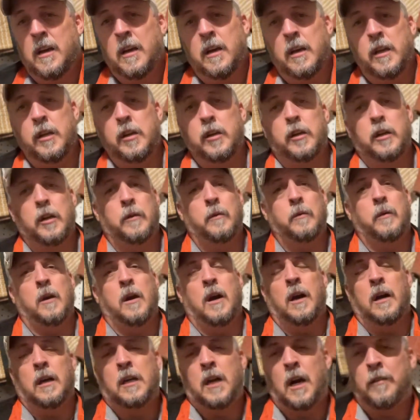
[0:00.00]
You can
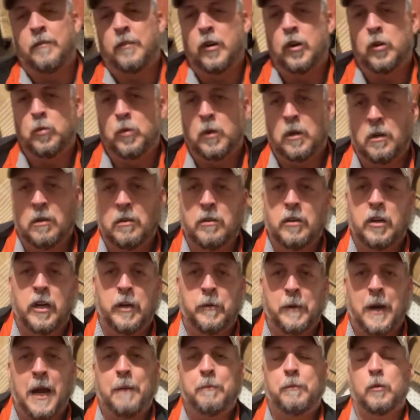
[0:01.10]
cover a wound and
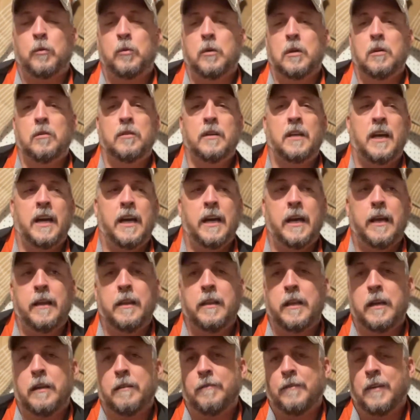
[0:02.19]
wrap a wound, and
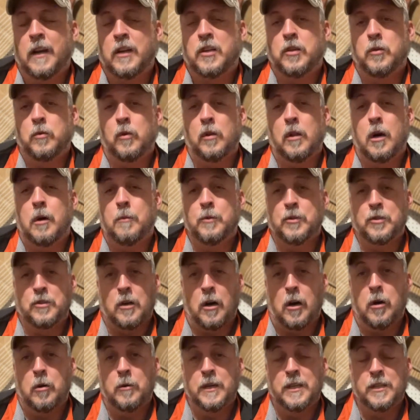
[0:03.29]
the infection will almost
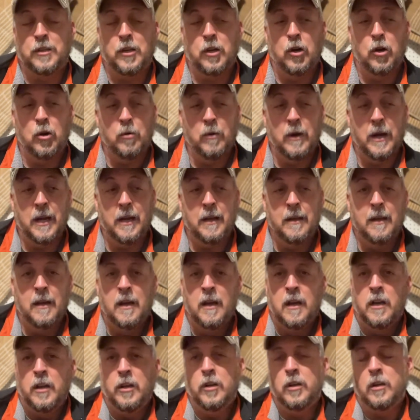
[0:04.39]
always go away.
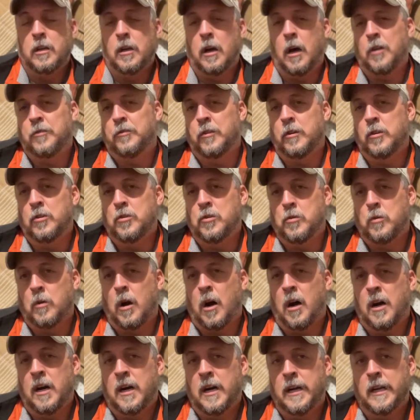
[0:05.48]
You can also use
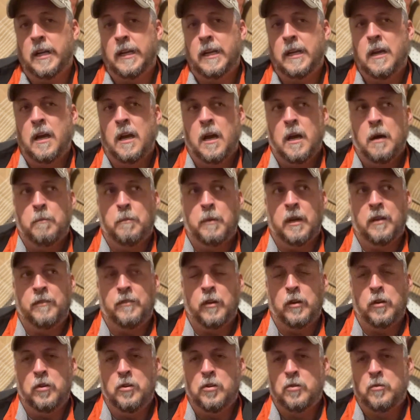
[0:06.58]
raw honey, but if
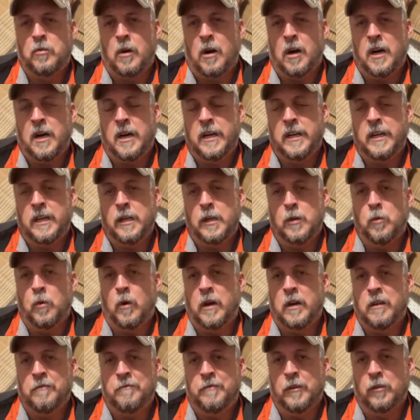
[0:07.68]
you use raw honey, you
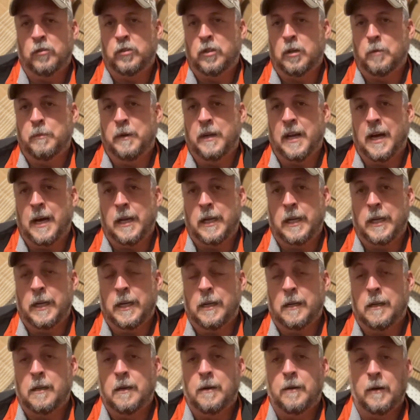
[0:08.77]
want it filtered but not
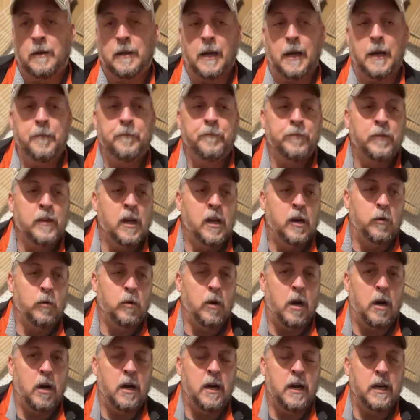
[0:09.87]
heated. Okay,
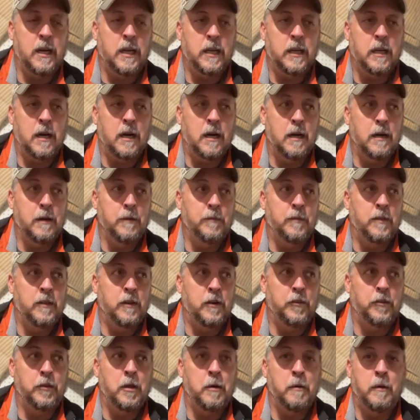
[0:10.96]
raw honey,
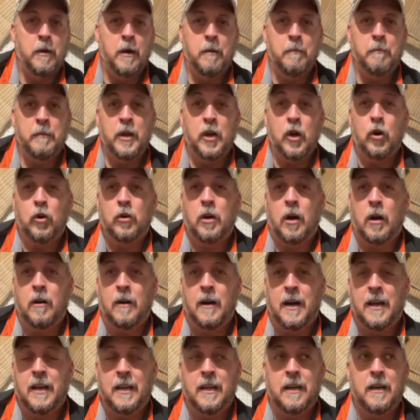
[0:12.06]
there's Minoko
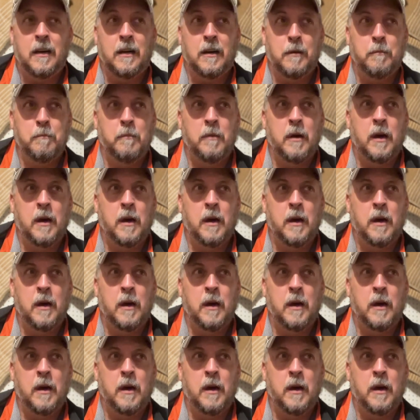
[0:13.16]
honey, or